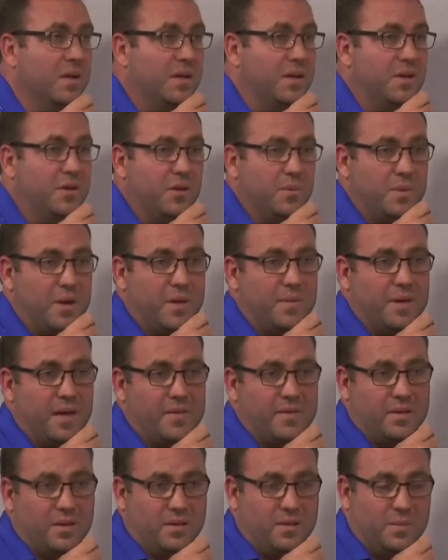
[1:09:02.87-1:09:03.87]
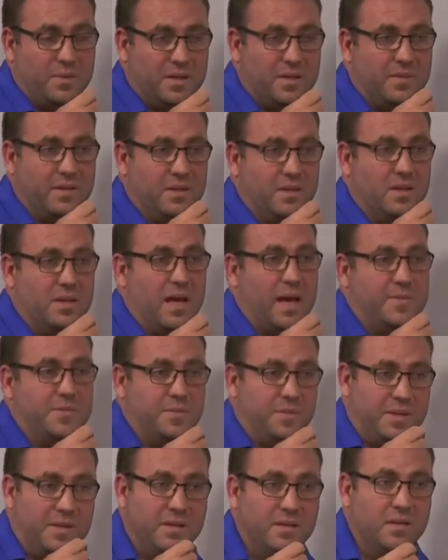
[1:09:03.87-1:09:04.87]
you know you probably have a little bit of a
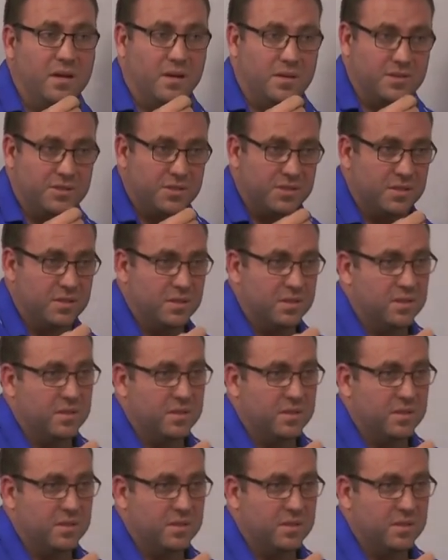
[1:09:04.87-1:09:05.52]
collapsed medial arch,